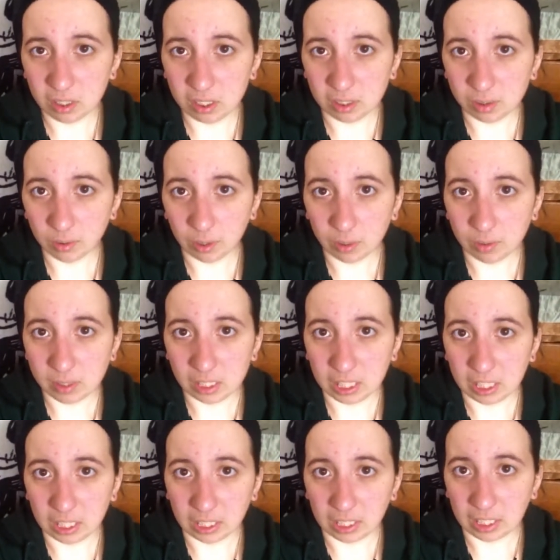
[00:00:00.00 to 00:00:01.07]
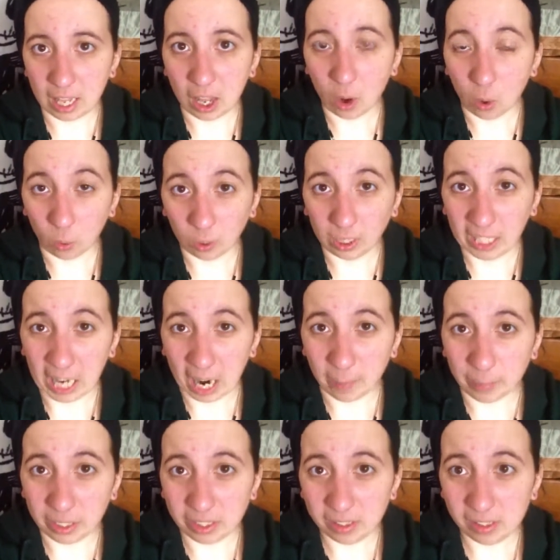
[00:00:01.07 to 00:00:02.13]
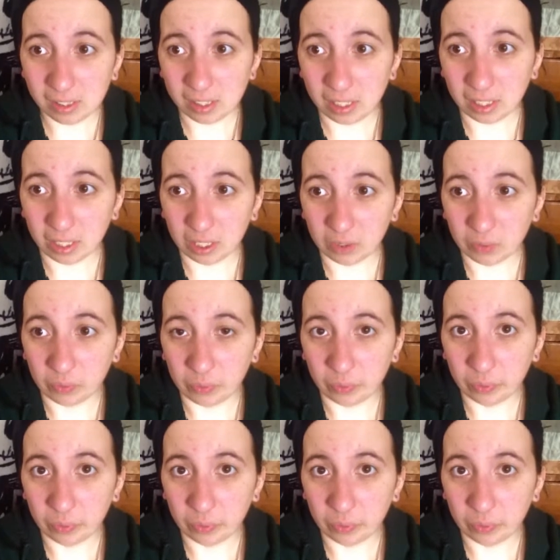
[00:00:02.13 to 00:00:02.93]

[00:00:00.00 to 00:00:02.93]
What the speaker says: It's gross, and that only happens if